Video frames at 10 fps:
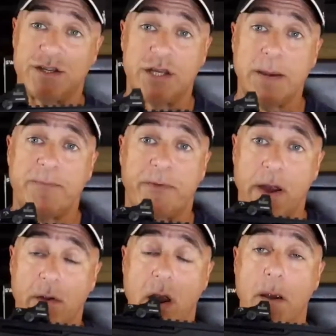a cheap
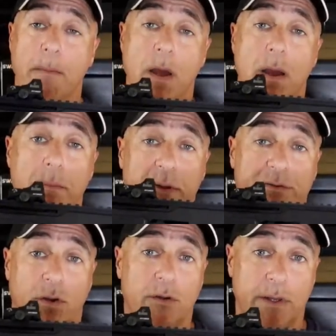firearm,
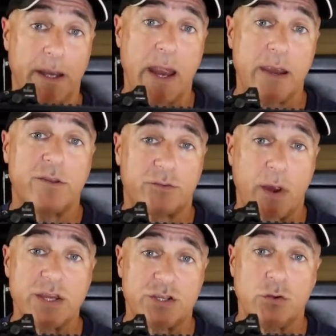but certainly a
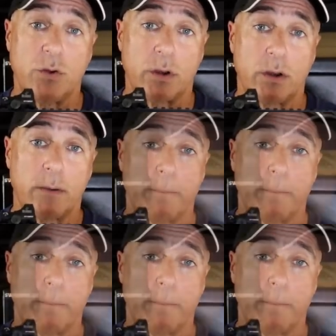straight shooter.